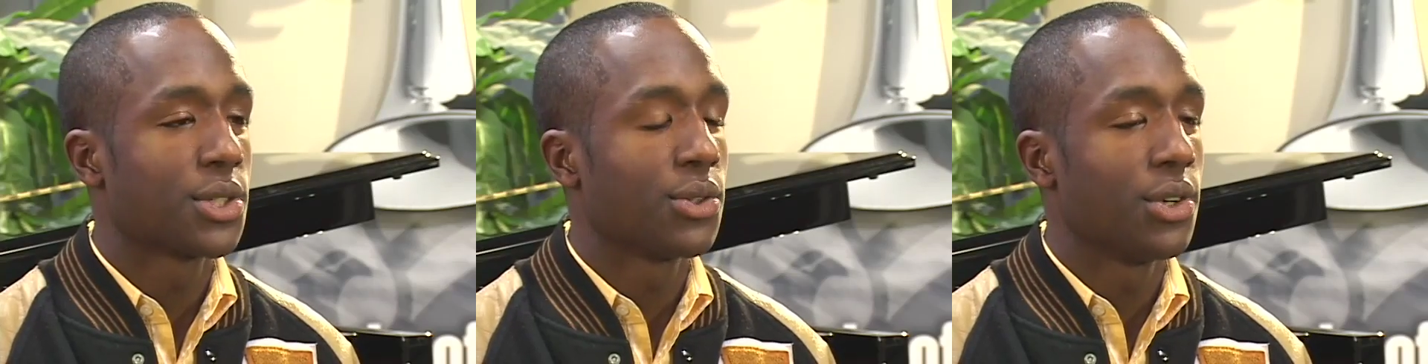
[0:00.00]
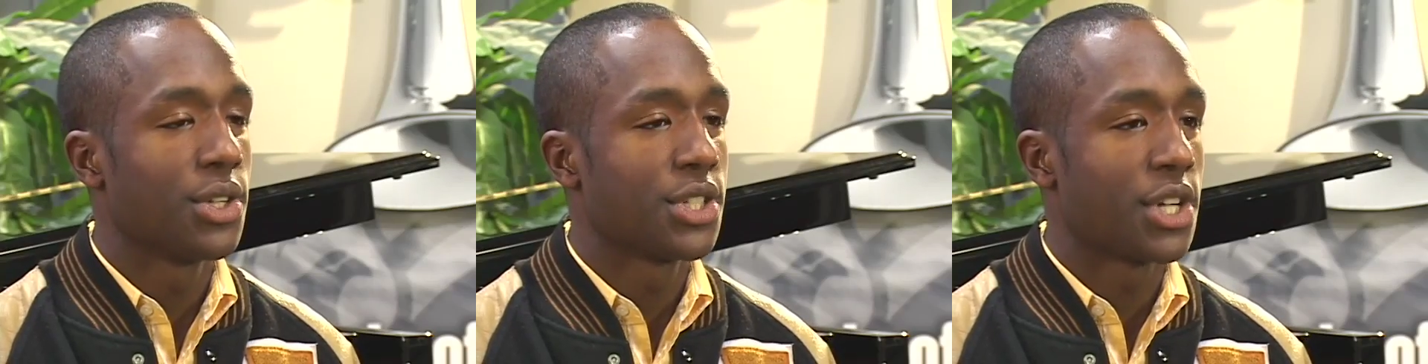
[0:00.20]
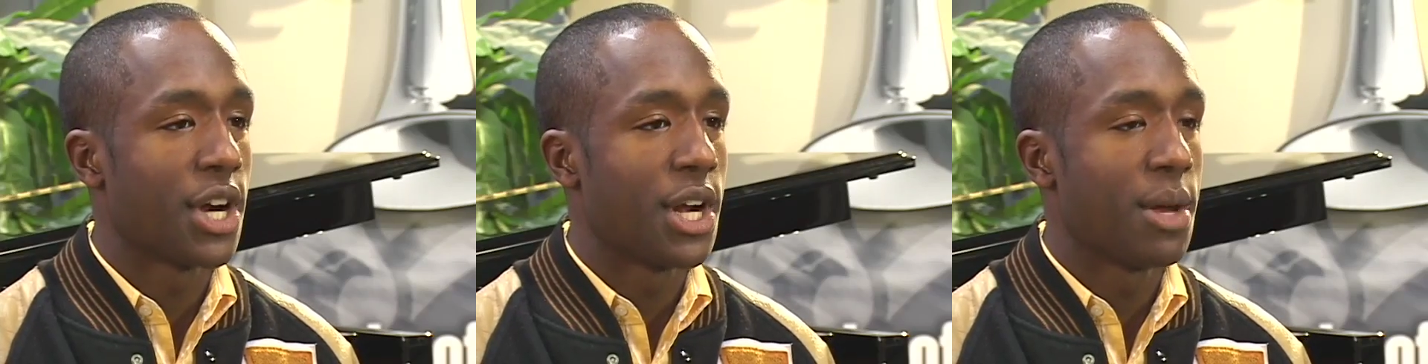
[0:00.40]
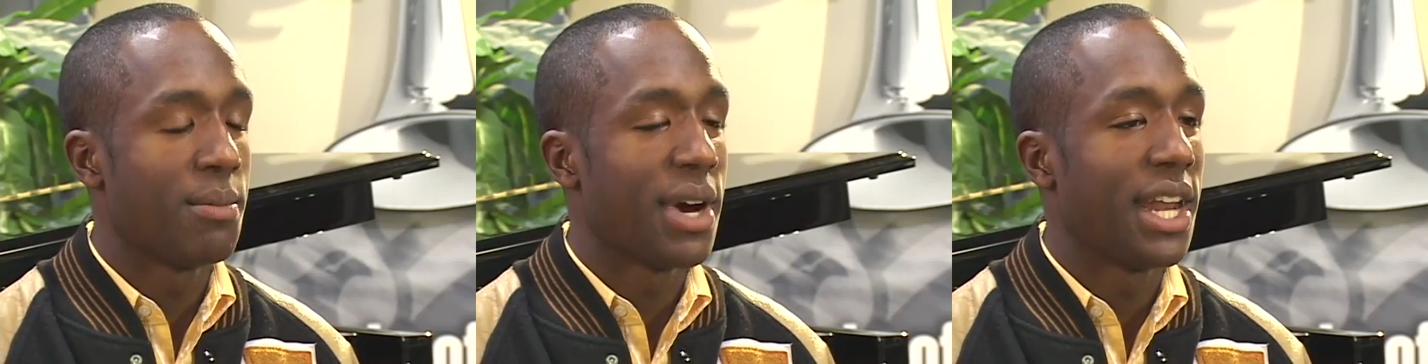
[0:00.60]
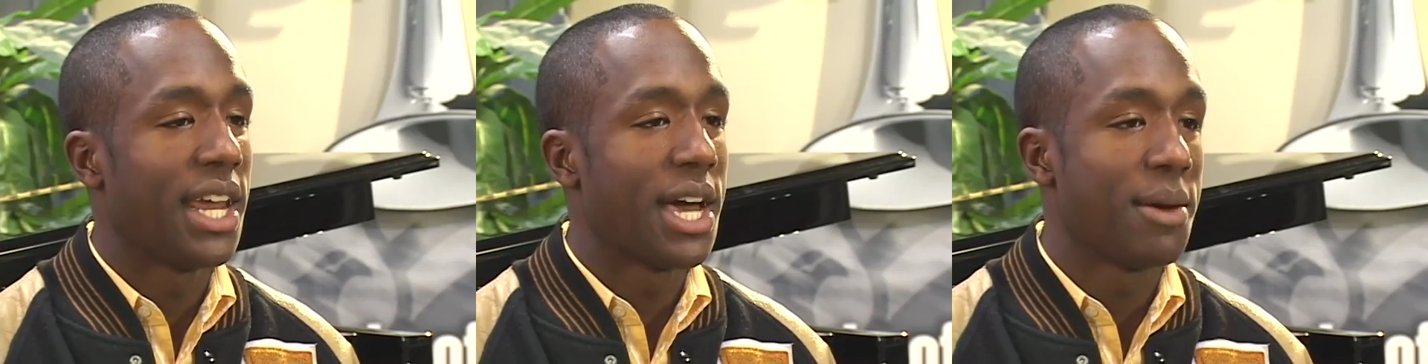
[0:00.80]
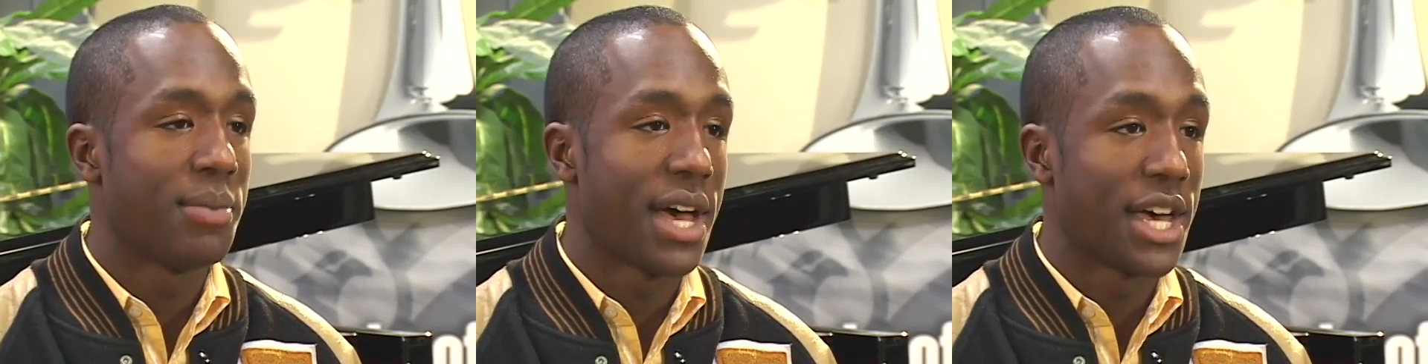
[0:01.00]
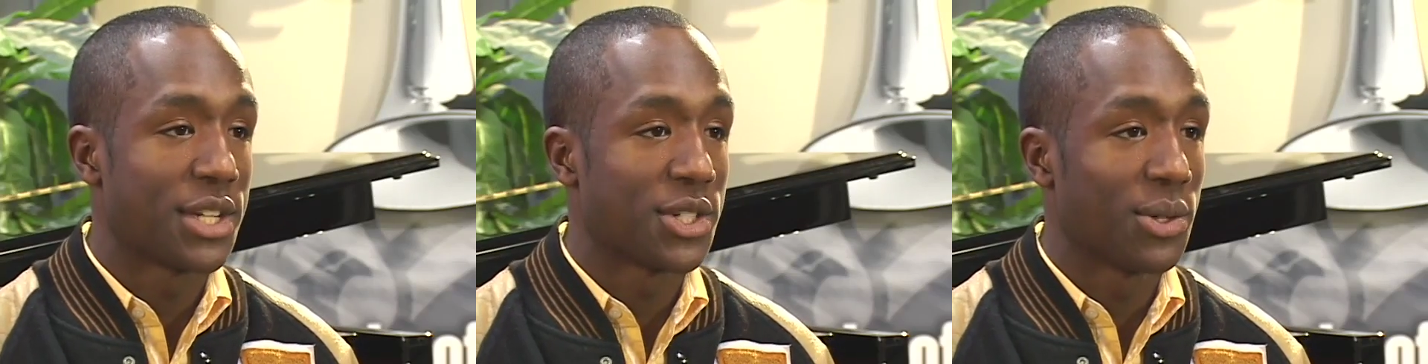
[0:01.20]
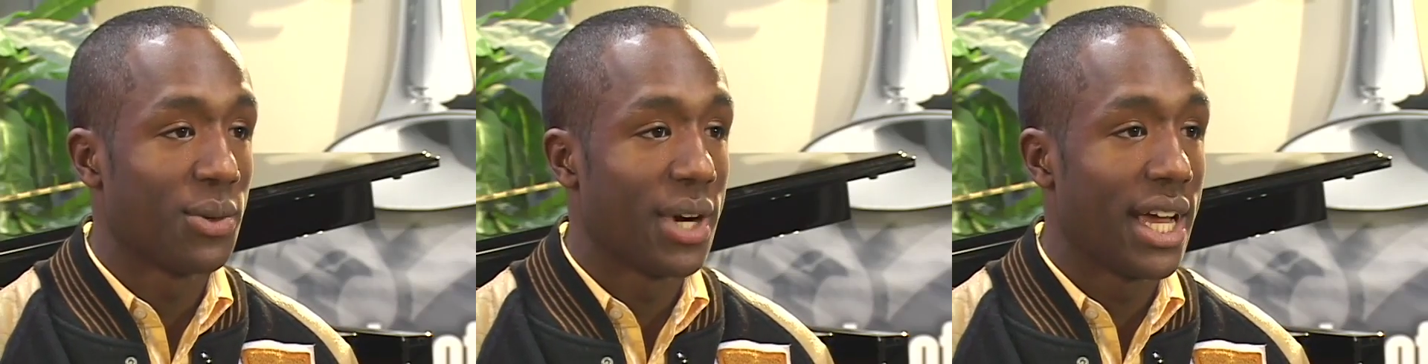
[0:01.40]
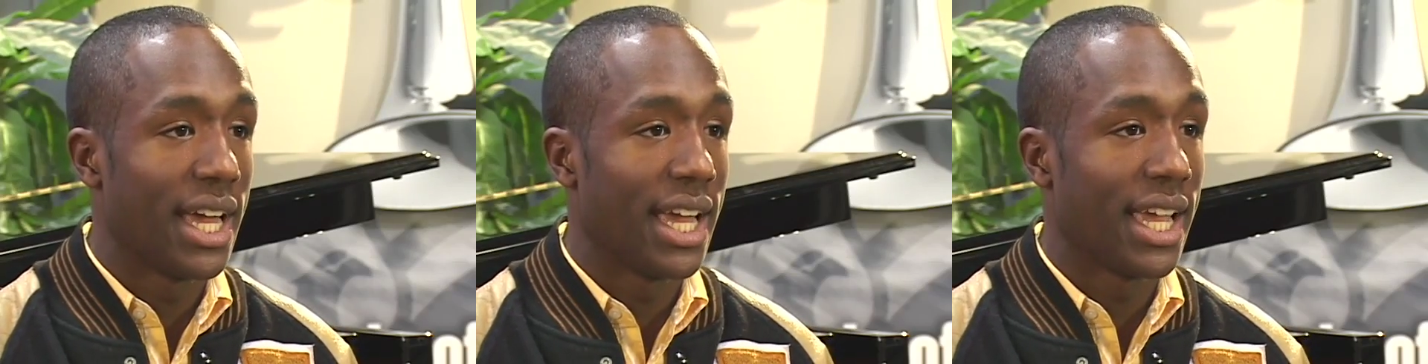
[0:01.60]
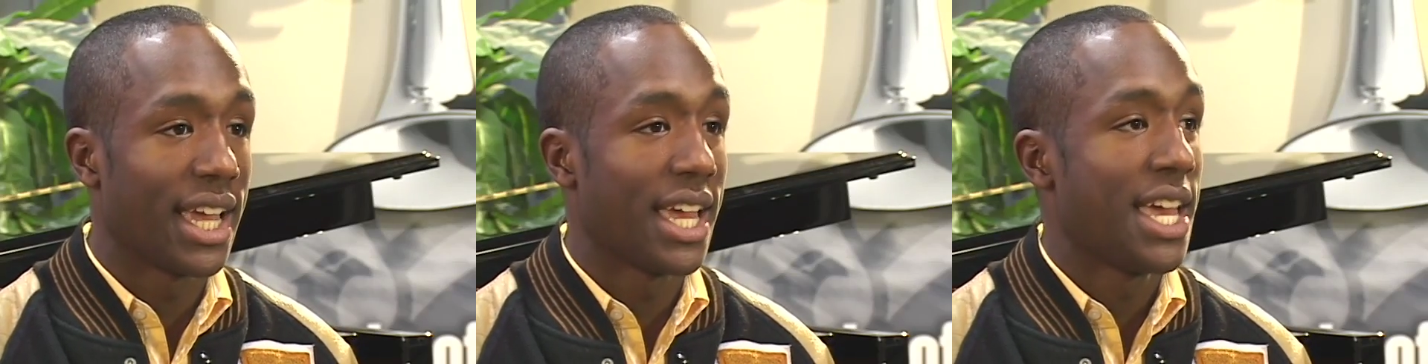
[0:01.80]
school started, my dad passed
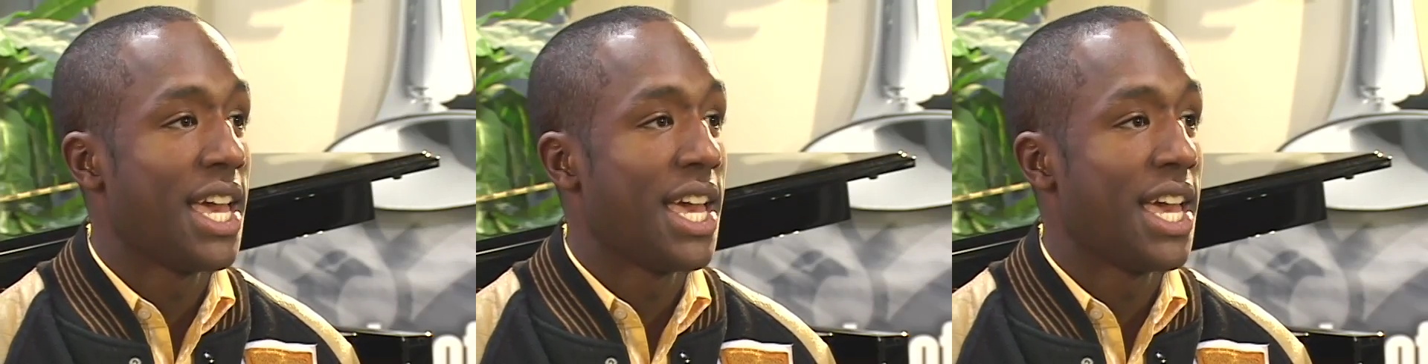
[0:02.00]
away,